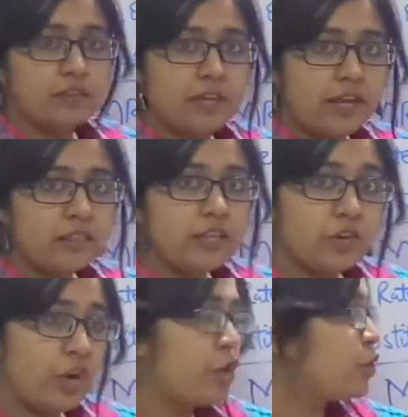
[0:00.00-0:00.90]
done the
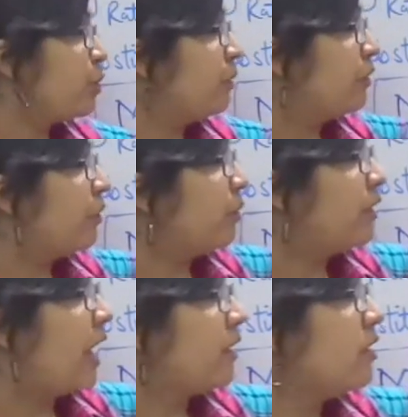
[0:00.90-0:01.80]
ratio before,
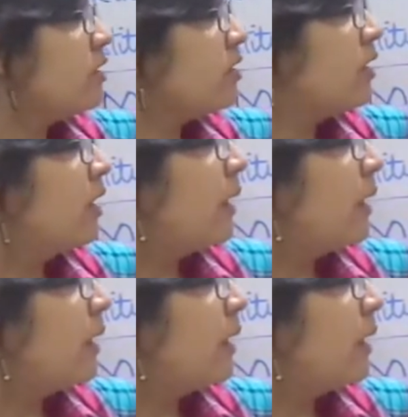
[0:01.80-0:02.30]
that is